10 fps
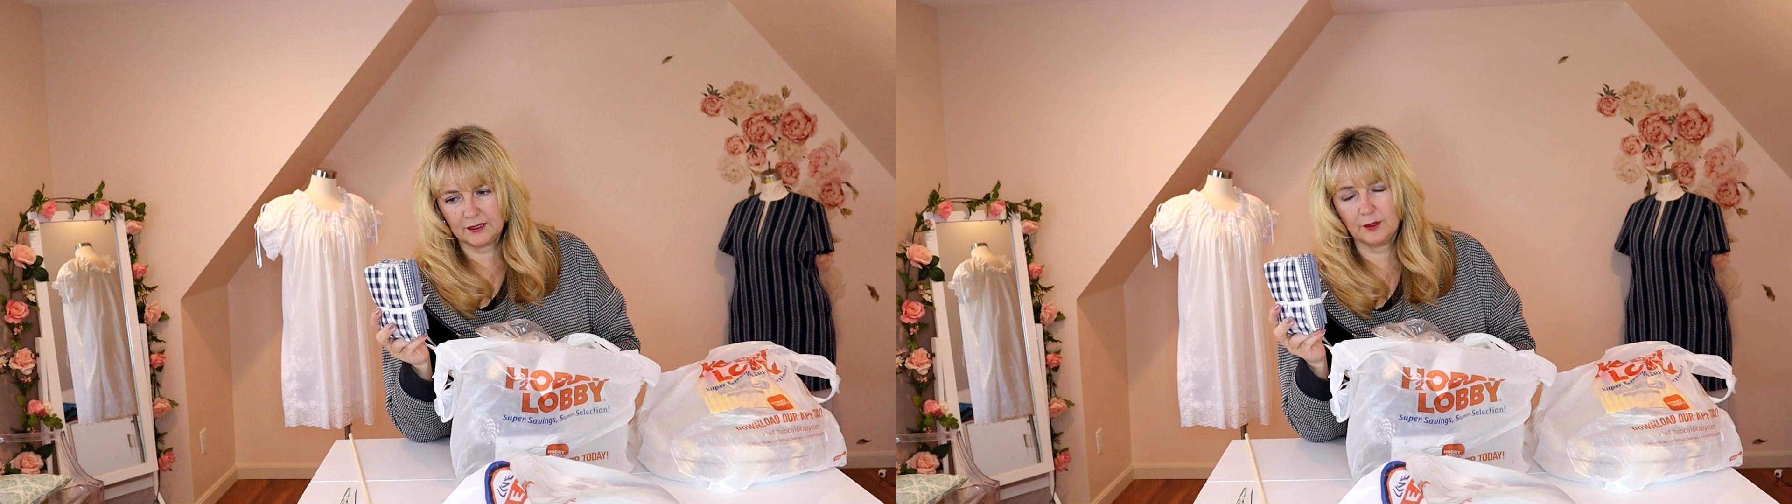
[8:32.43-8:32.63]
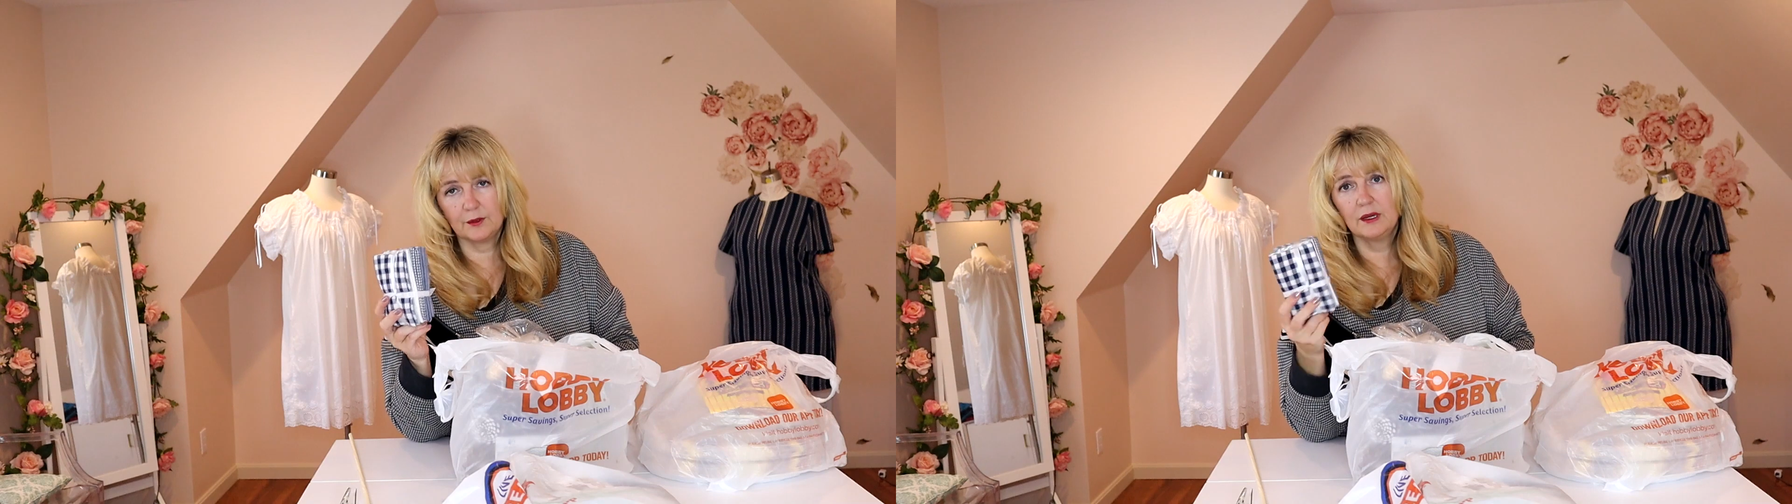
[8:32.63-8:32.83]

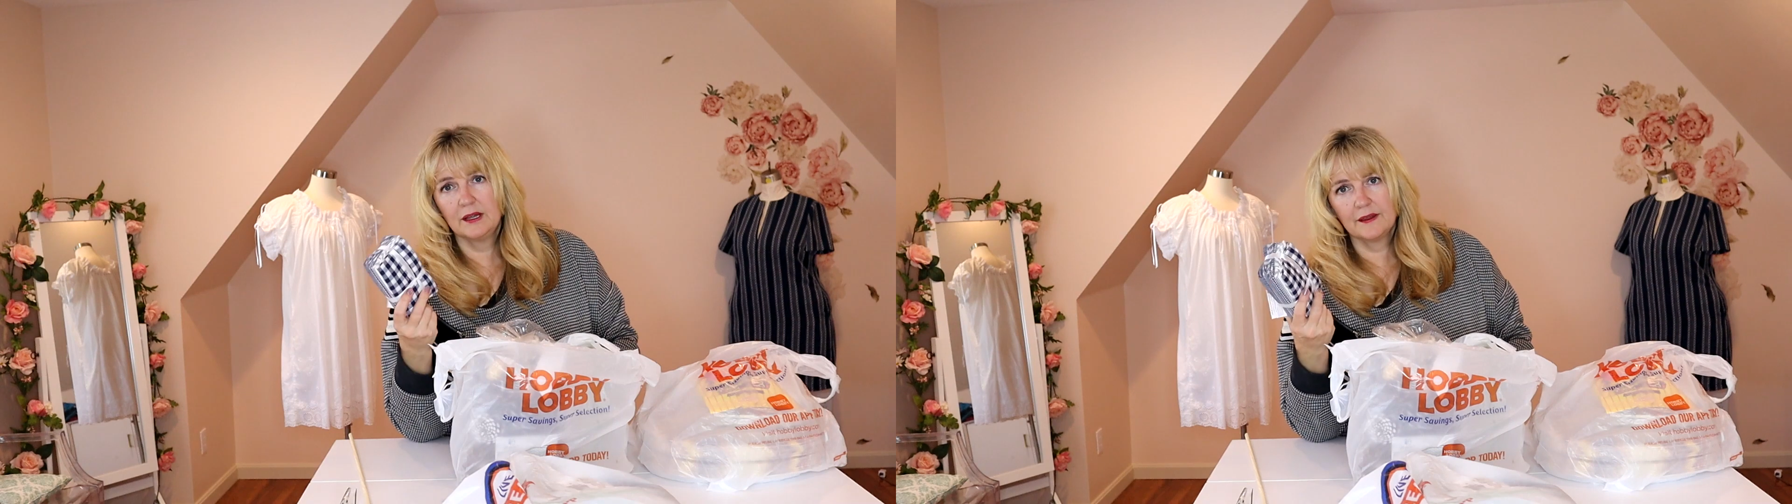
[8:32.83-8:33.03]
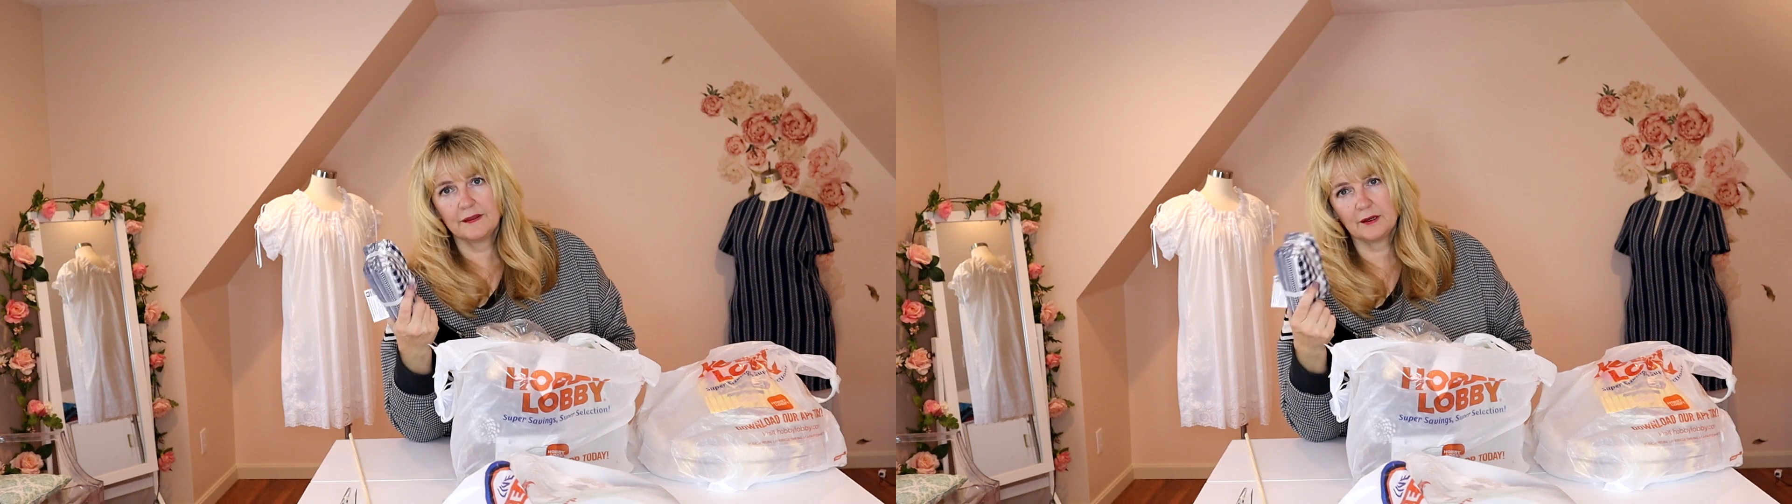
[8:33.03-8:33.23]
So
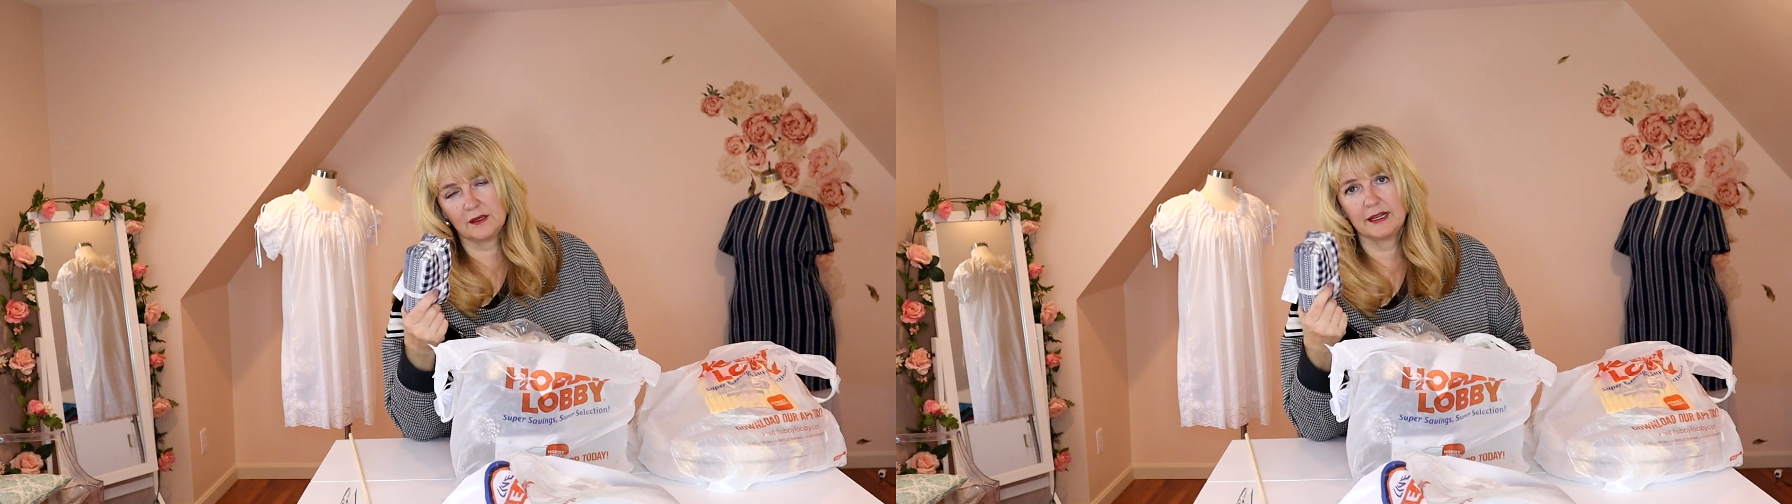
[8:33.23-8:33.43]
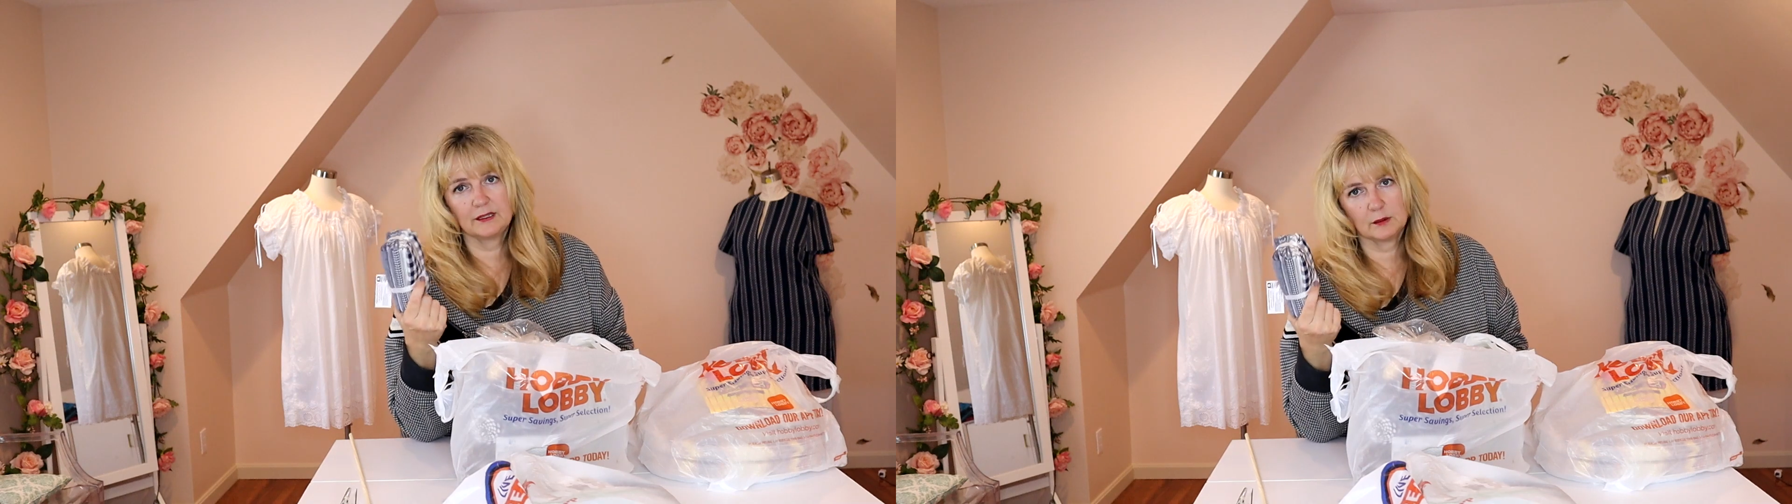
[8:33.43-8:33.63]
they're
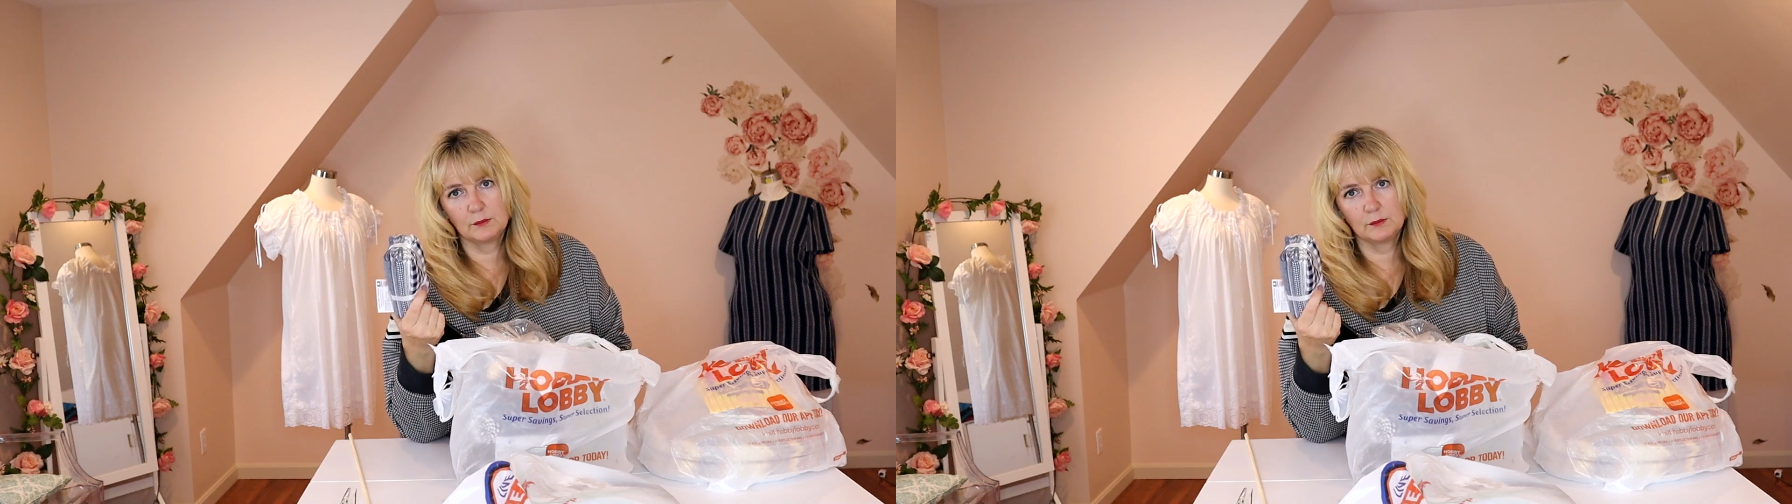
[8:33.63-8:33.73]
like